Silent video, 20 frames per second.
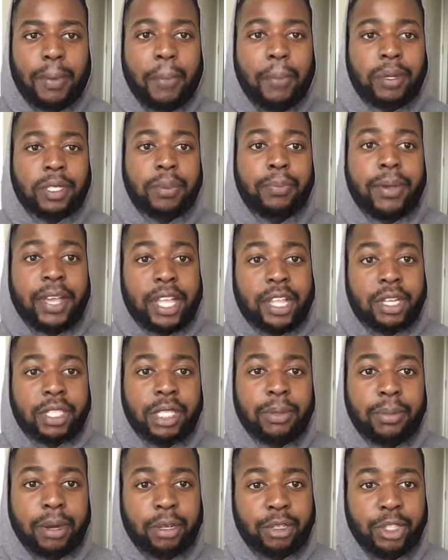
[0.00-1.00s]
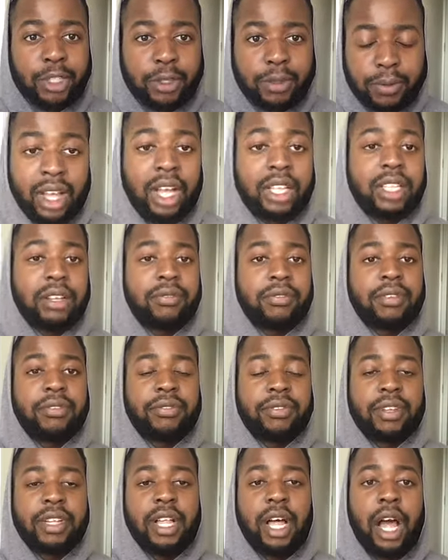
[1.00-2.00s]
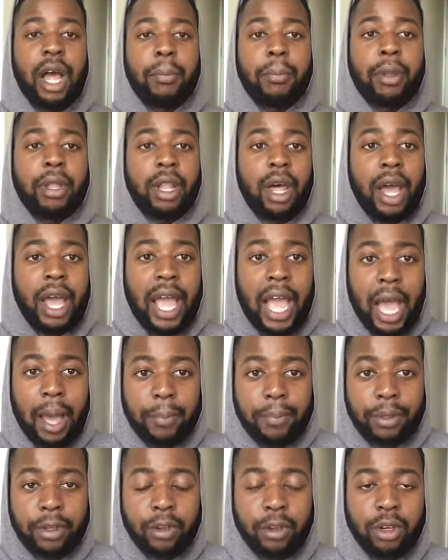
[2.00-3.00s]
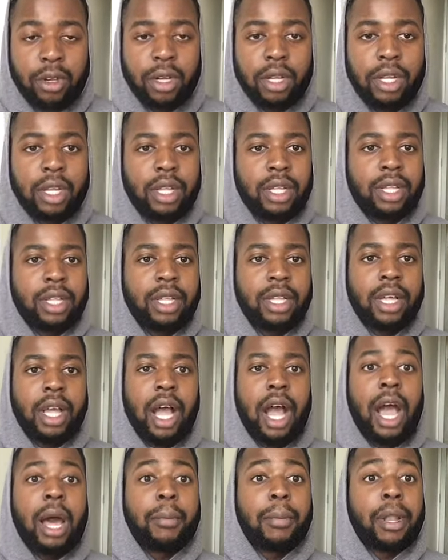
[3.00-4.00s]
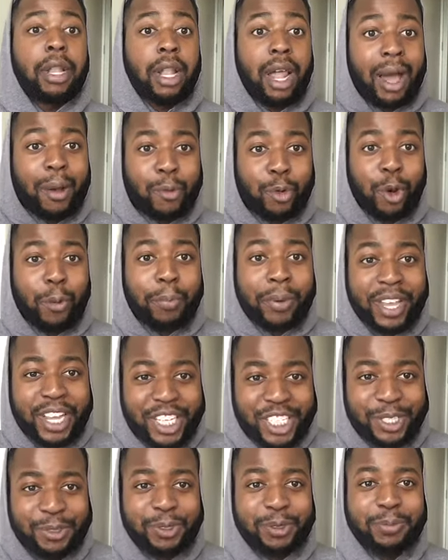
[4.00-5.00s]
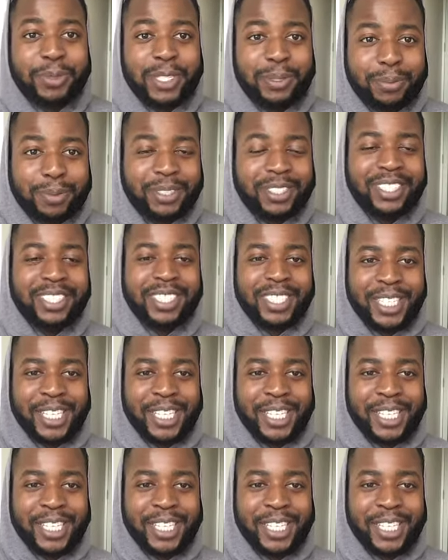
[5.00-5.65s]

people's opinions about you. I definitely feel I'm a lot happier. I'm a lot more patient with people